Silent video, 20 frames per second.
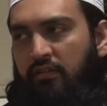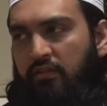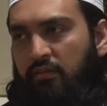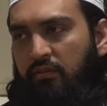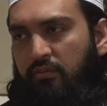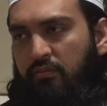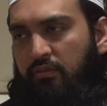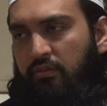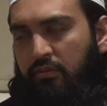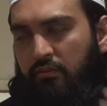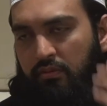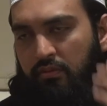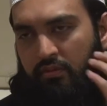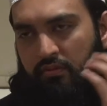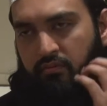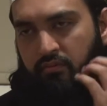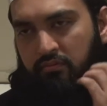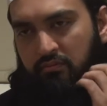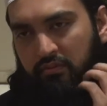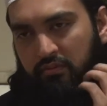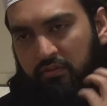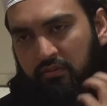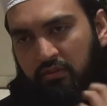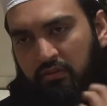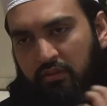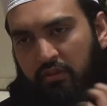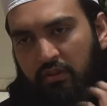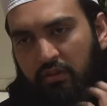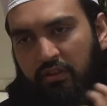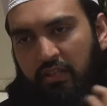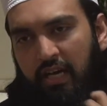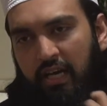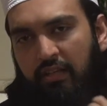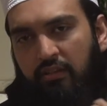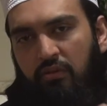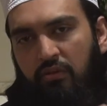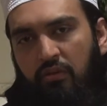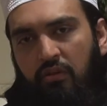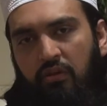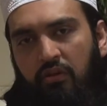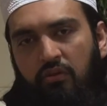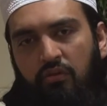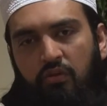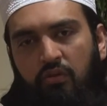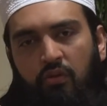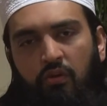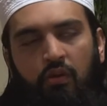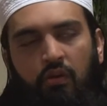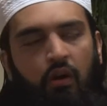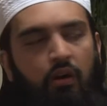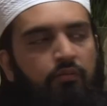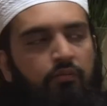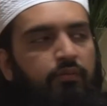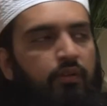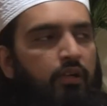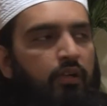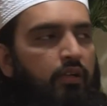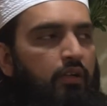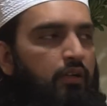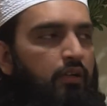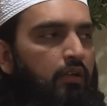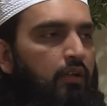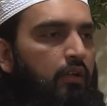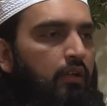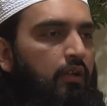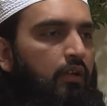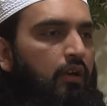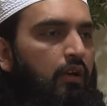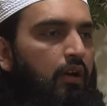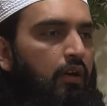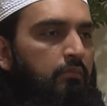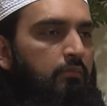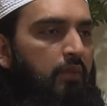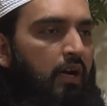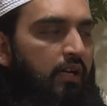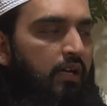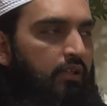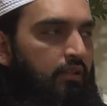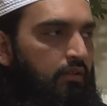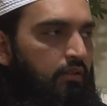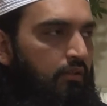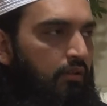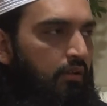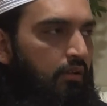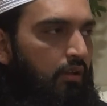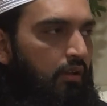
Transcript: She, she was, you know, she had no control of her, her mind.